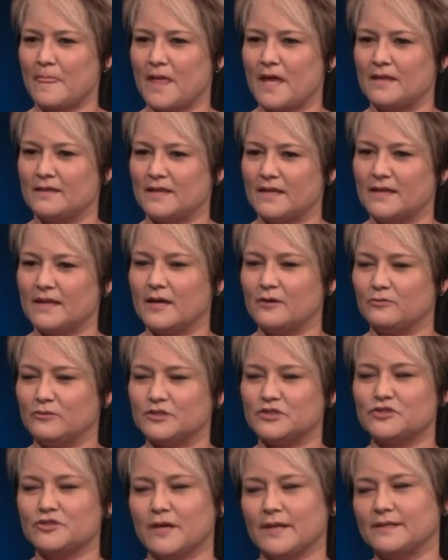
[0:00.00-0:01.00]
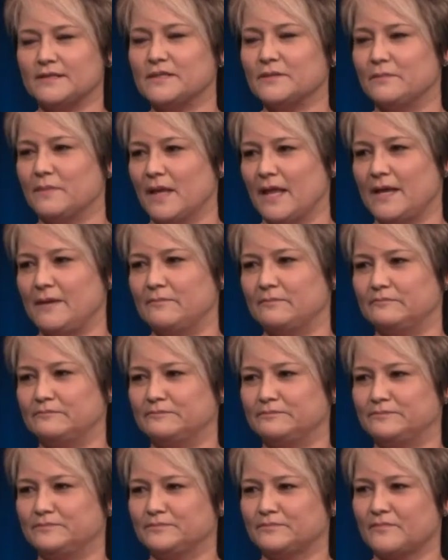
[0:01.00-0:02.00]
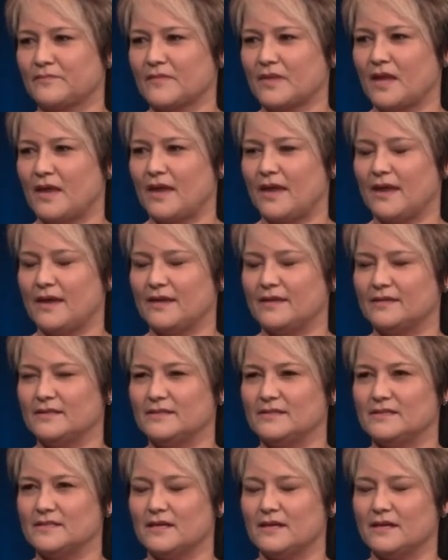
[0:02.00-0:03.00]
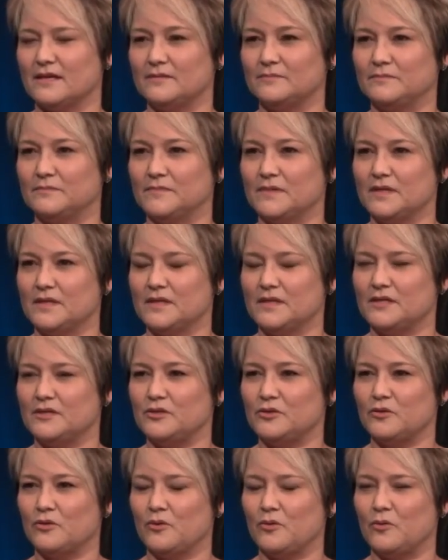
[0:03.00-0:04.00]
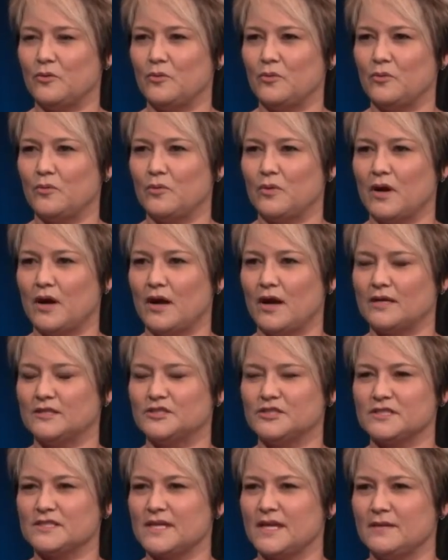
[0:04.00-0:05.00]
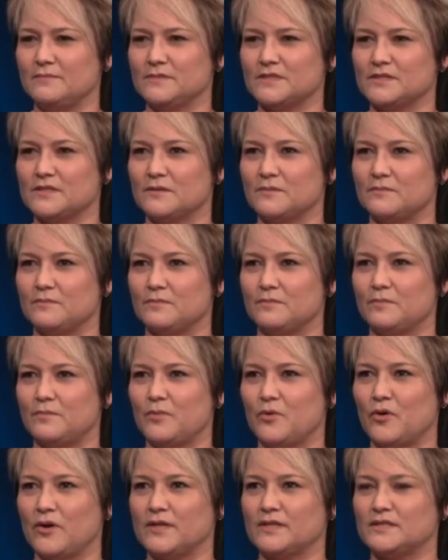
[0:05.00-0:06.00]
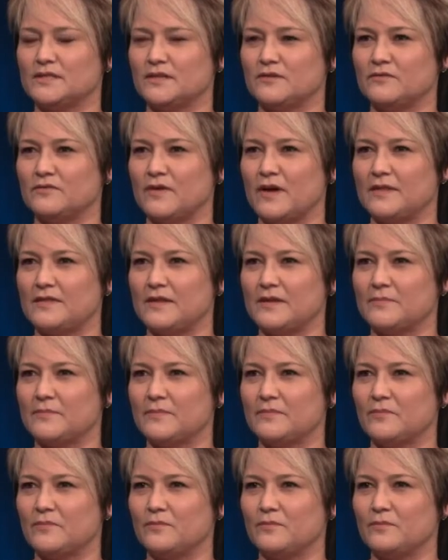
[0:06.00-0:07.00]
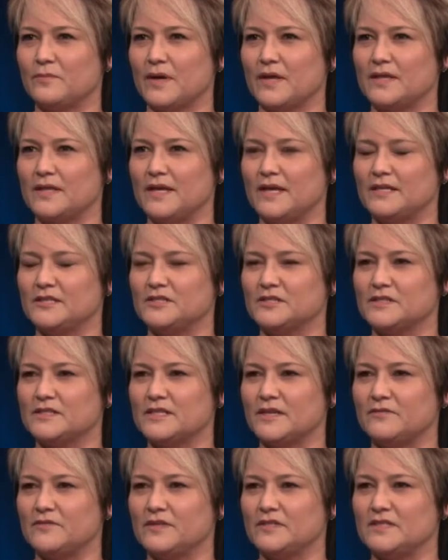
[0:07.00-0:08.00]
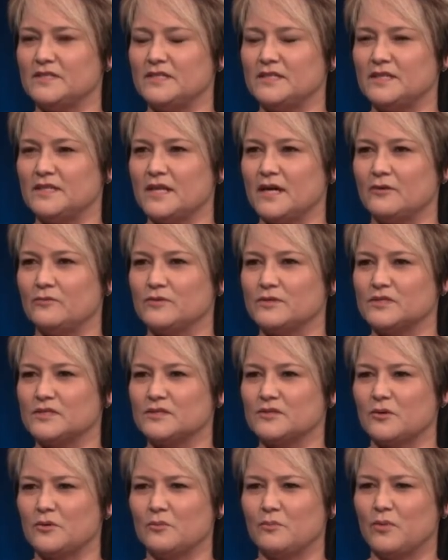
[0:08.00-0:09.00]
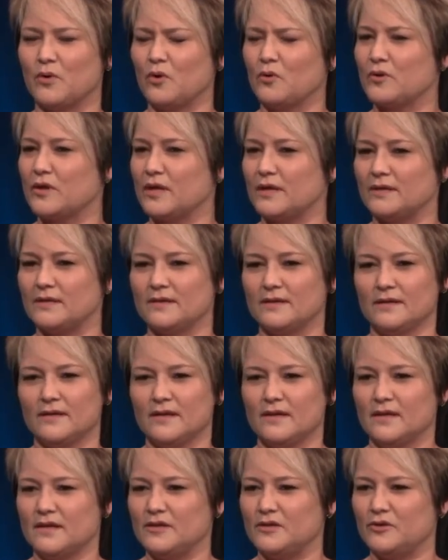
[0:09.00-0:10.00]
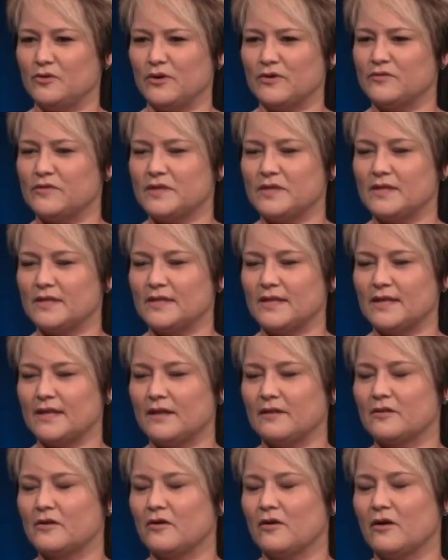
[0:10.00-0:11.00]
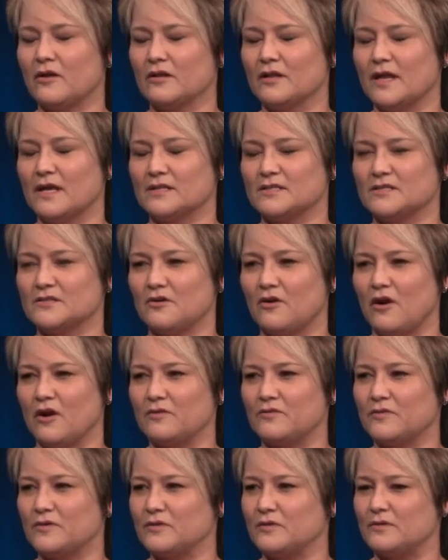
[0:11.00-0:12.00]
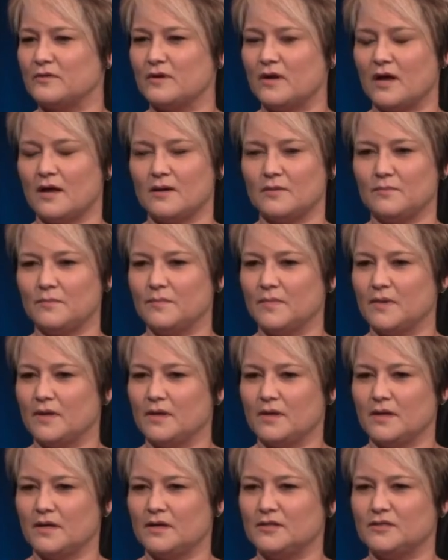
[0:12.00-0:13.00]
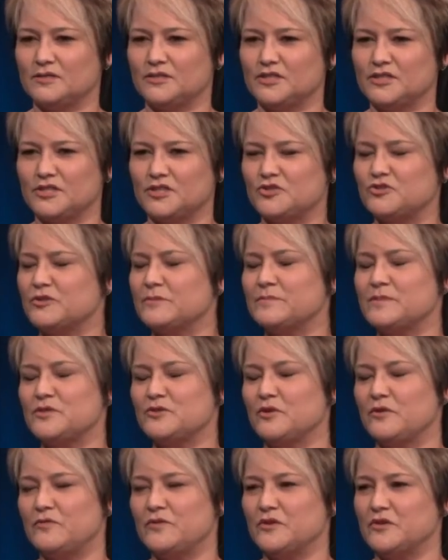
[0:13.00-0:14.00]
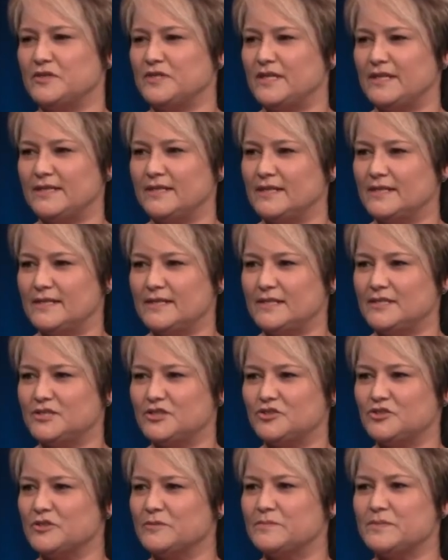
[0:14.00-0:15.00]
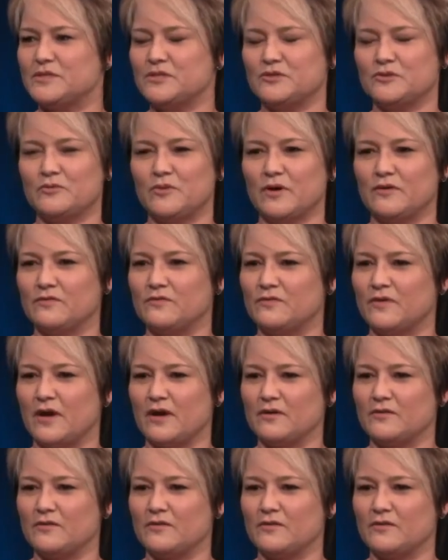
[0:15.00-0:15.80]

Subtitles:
And then I was trying to blame. Mm-hmm. And, you know, I just came to the point of, I think by the age of 17, I was so broken. You know, everything that alcohol has to offer just strips you of your dignity, yes. strips you of